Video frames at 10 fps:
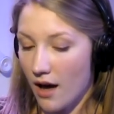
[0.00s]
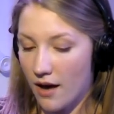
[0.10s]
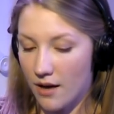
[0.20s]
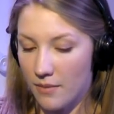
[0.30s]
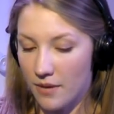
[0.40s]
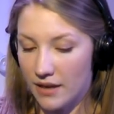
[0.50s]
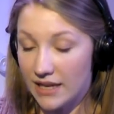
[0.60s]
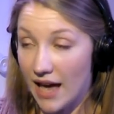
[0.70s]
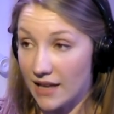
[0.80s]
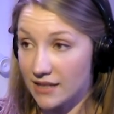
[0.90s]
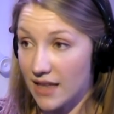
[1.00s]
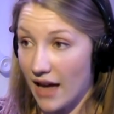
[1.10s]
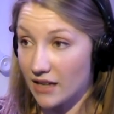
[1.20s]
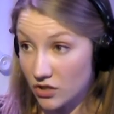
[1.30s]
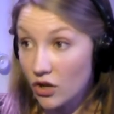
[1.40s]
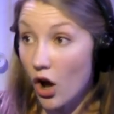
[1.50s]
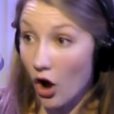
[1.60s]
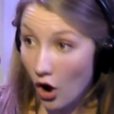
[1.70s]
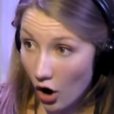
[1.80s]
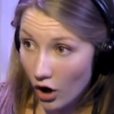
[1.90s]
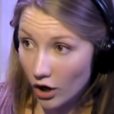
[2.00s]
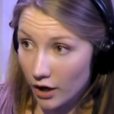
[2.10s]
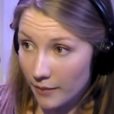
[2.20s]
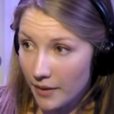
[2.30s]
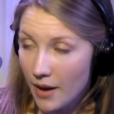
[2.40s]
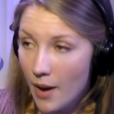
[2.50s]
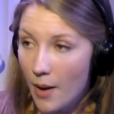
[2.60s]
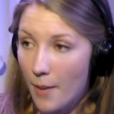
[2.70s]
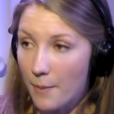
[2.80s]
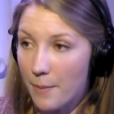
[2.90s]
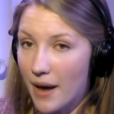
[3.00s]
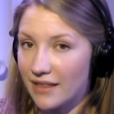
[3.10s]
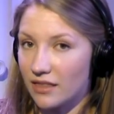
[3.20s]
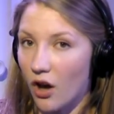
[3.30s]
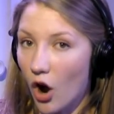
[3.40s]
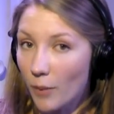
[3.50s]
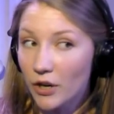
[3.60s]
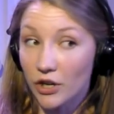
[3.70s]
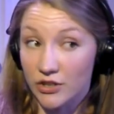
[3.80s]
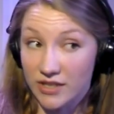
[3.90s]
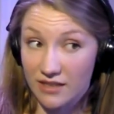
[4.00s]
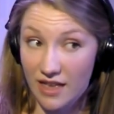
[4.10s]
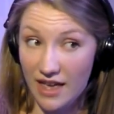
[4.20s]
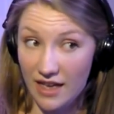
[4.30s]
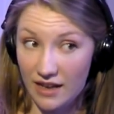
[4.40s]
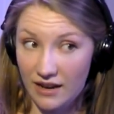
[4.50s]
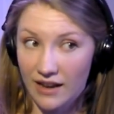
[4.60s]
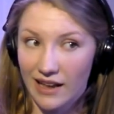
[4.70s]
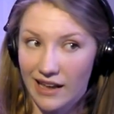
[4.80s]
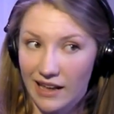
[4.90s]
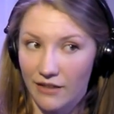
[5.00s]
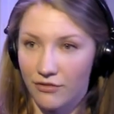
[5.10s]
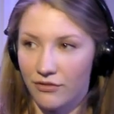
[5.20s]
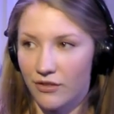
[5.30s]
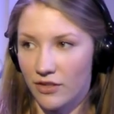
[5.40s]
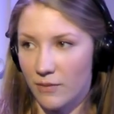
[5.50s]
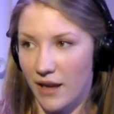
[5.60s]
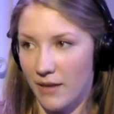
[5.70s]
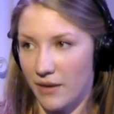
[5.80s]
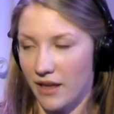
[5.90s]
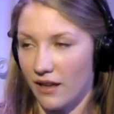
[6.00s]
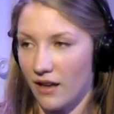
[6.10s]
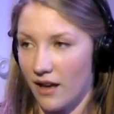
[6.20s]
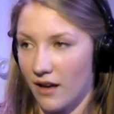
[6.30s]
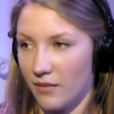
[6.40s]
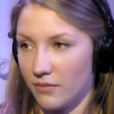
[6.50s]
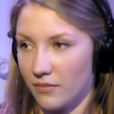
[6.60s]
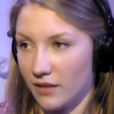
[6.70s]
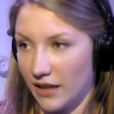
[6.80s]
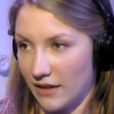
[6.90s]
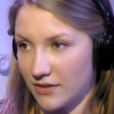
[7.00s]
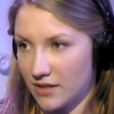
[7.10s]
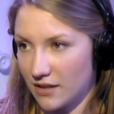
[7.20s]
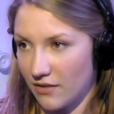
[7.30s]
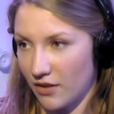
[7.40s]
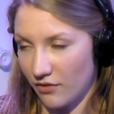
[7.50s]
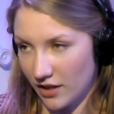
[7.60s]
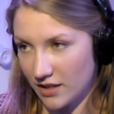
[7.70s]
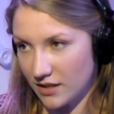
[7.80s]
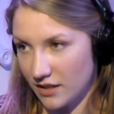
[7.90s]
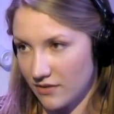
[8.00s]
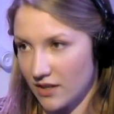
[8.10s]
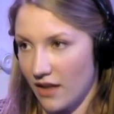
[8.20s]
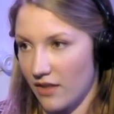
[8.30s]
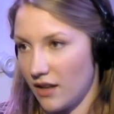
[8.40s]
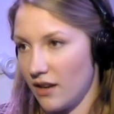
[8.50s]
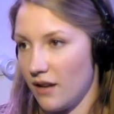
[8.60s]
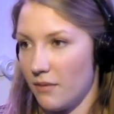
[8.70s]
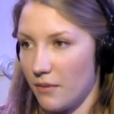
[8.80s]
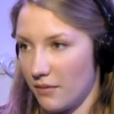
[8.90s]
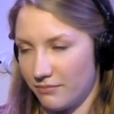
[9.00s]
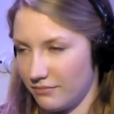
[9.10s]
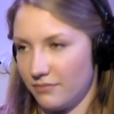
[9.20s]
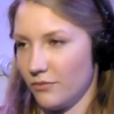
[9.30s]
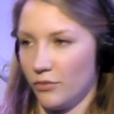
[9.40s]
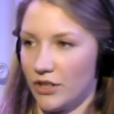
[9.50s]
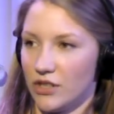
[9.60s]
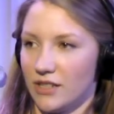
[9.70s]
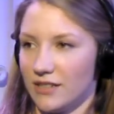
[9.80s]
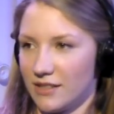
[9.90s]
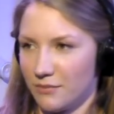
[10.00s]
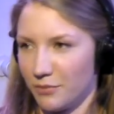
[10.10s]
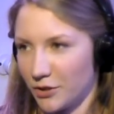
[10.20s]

um, yes, that is a harm, but the harm occurs then if the baby um, lives, if the fetus lives, and then reaches